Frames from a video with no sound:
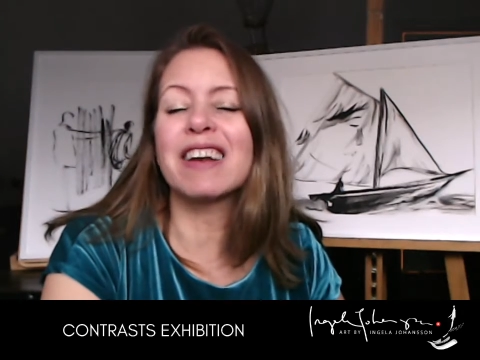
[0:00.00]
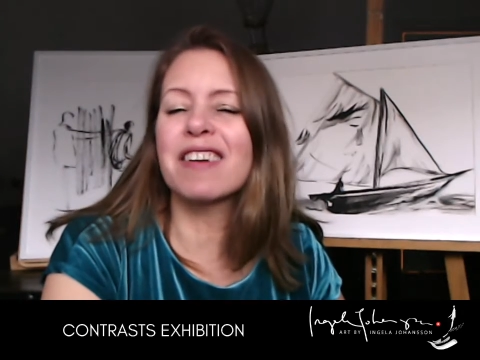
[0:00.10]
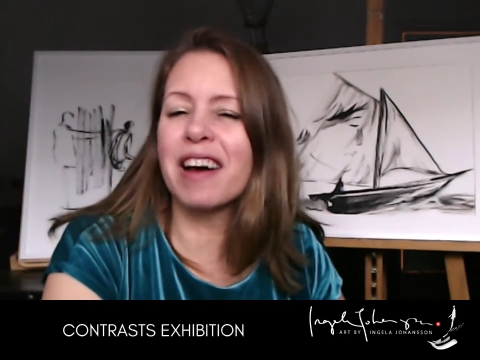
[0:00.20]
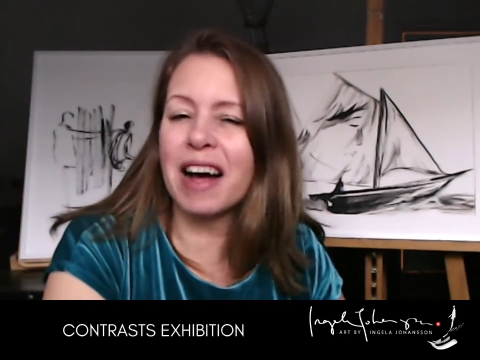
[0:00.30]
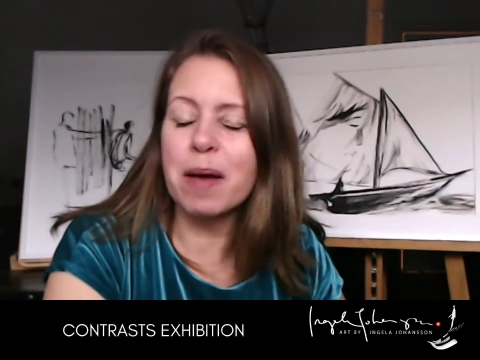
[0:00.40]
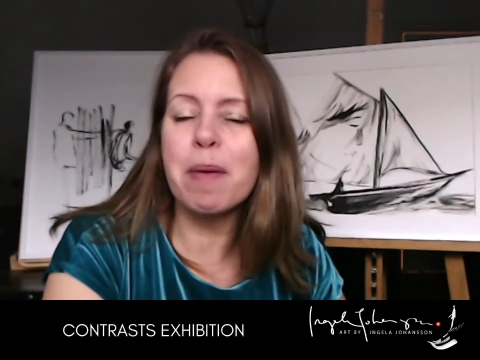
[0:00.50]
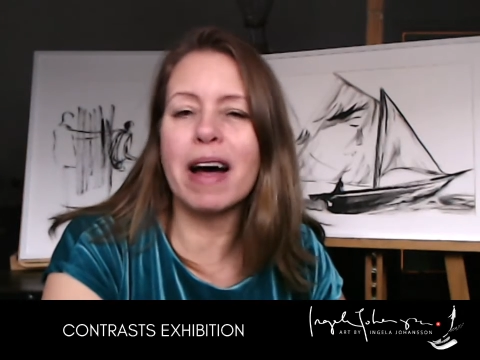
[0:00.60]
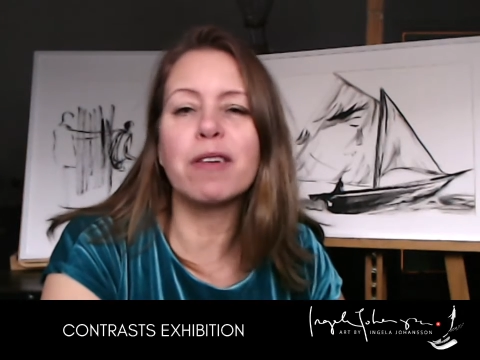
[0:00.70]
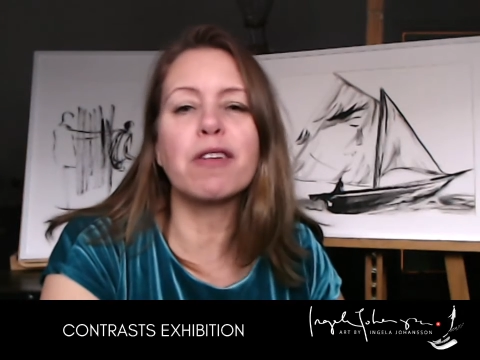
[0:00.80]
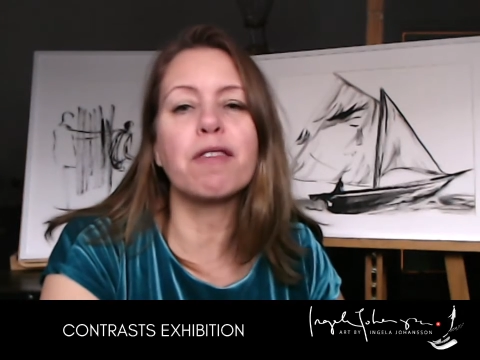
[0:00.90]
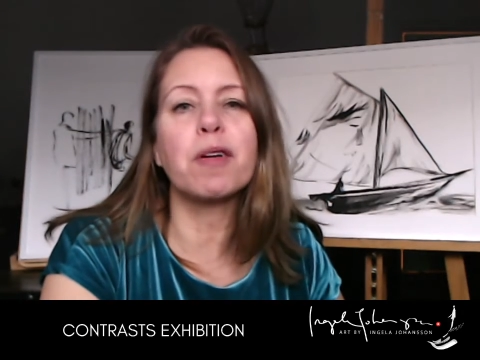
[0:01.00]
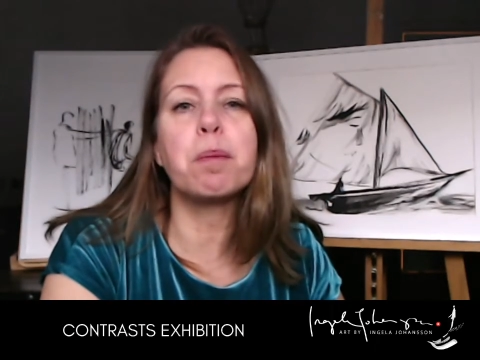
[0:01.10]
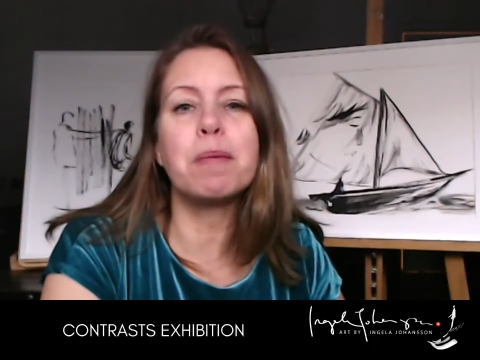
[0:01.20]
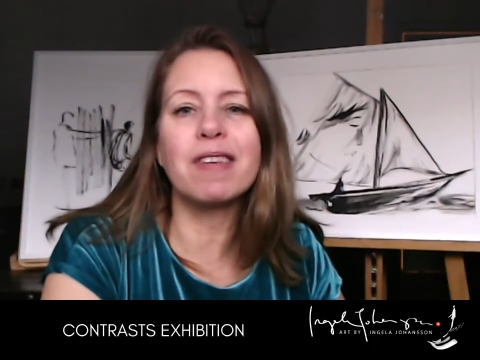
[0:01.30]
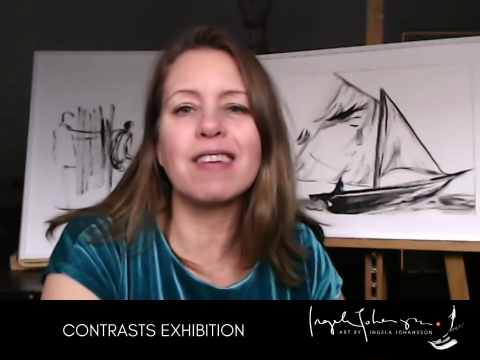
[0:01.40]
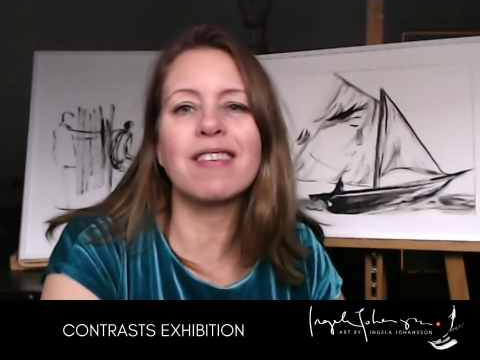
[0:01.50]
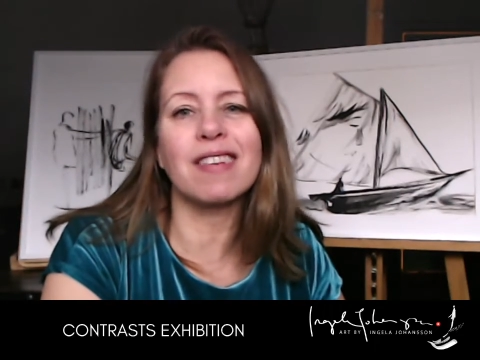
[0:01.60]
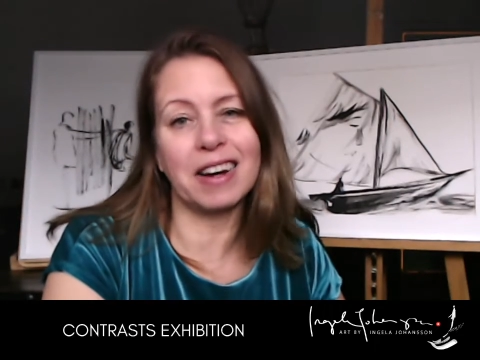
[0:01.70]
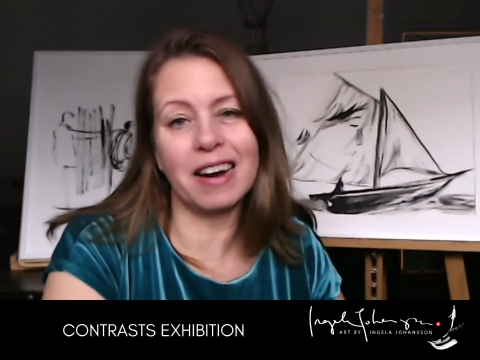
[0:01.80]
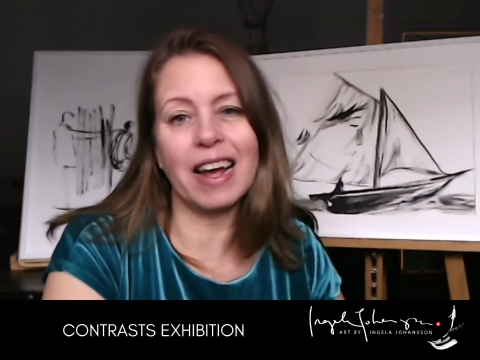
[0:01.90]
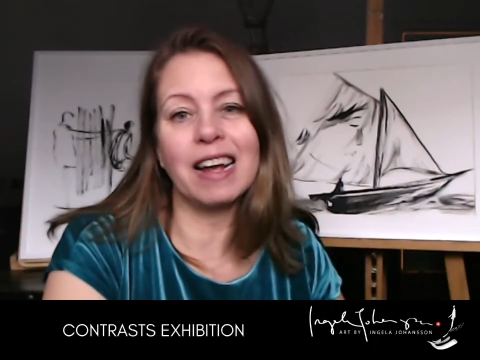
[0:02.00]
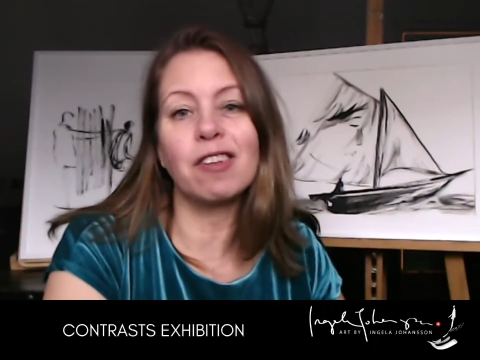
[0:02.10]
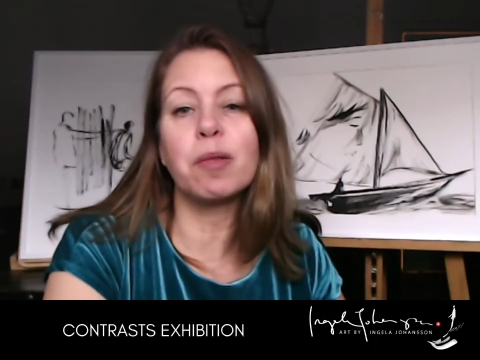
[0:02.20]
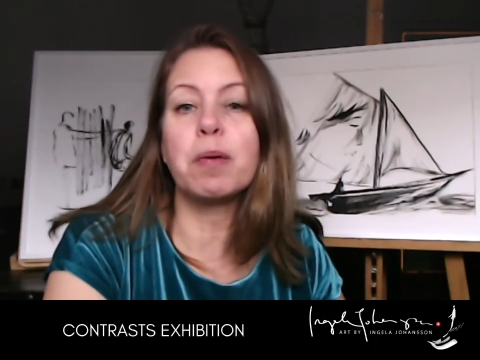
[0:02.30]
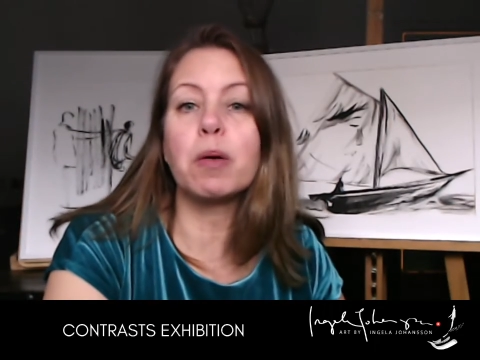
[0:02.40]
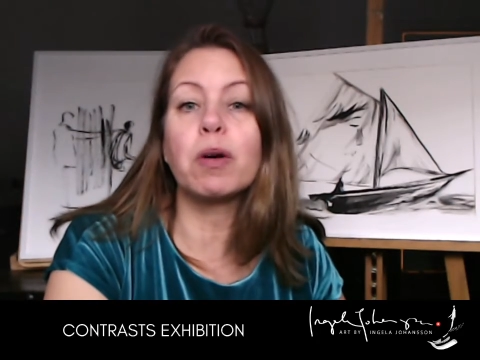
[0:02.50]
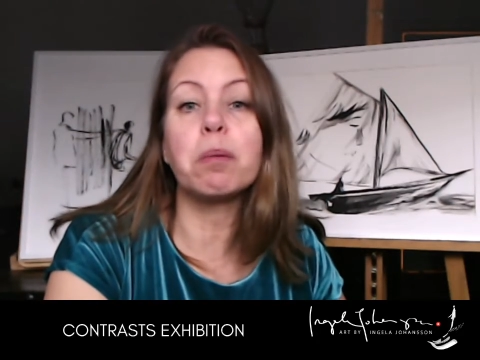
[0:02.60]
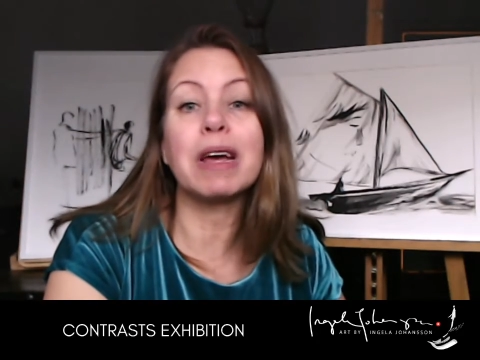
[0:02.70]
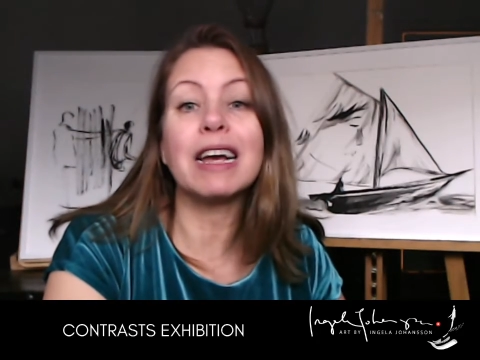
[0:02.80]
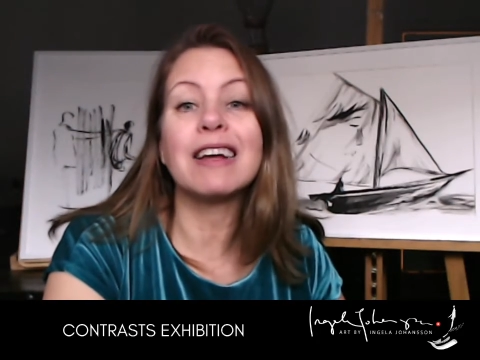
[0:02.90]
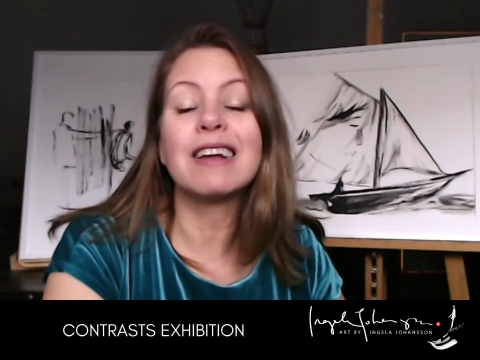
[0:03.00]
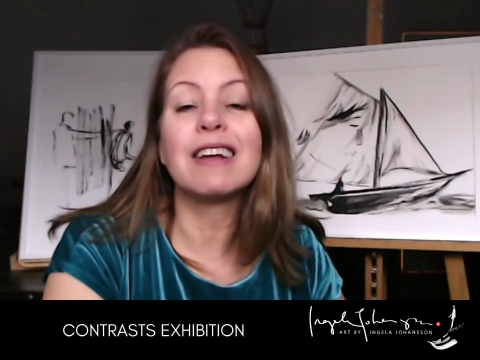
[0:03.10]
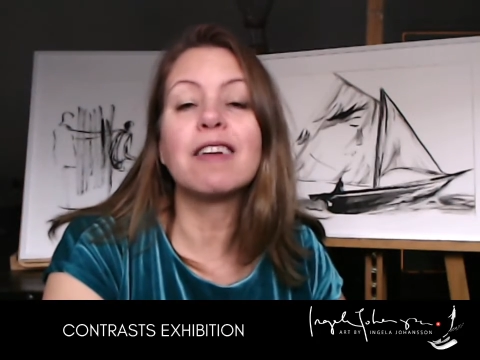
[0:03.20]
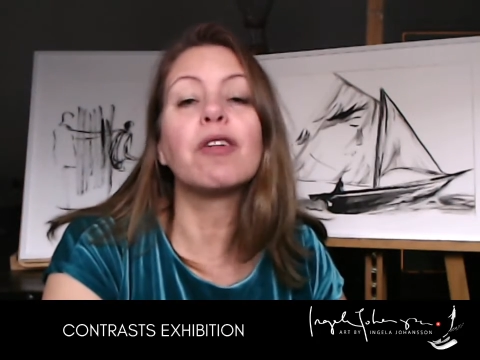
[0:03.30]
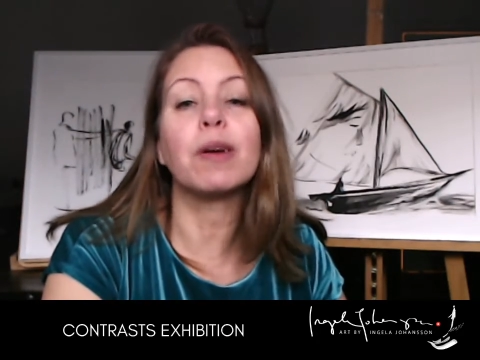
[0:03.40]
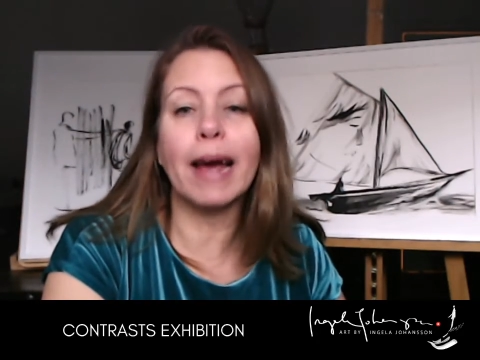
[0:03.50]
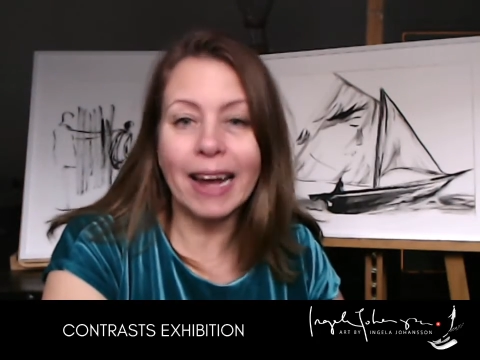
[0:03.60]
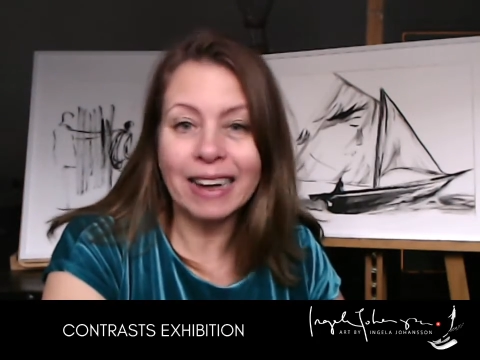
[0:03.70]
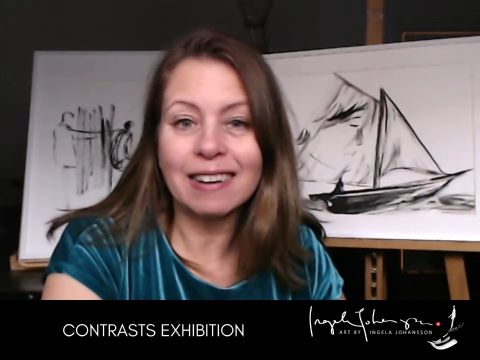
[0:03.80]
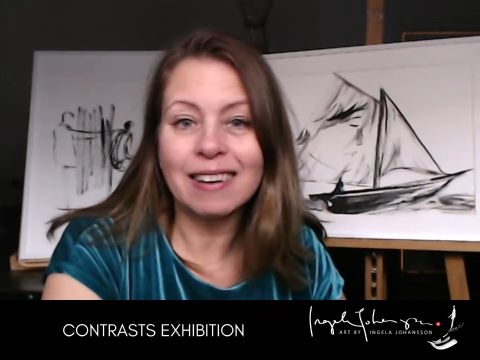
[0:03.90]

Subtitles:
time out of your busy Sunday to be with me today.